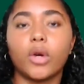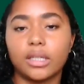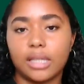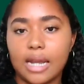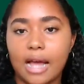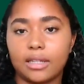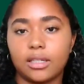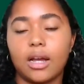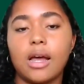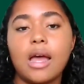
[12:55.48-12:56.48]
works at
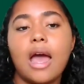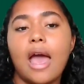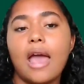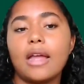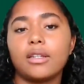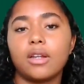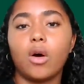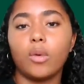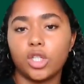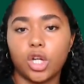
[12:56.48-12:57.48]
NASA and
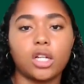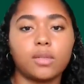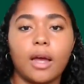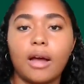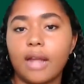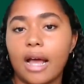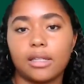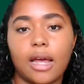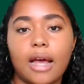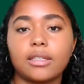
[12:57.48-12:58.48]
always talks about how
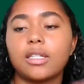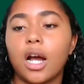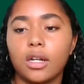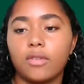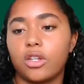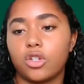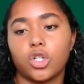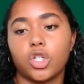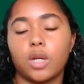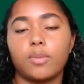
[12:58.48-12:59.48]
NASA has a ton of
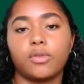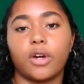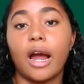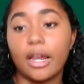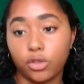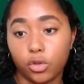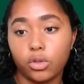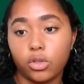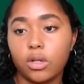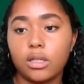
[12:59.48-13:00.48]
internships for high
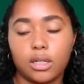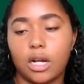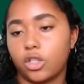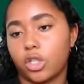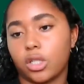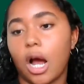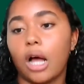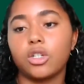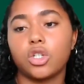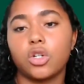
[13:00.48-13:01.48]
school students, not just
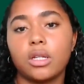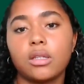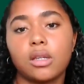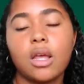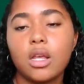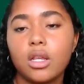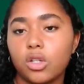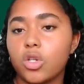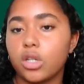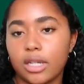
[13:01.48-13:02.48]
college students.
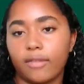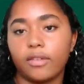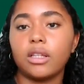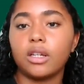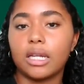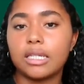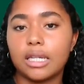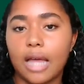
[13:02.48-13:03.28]
So you can definitely look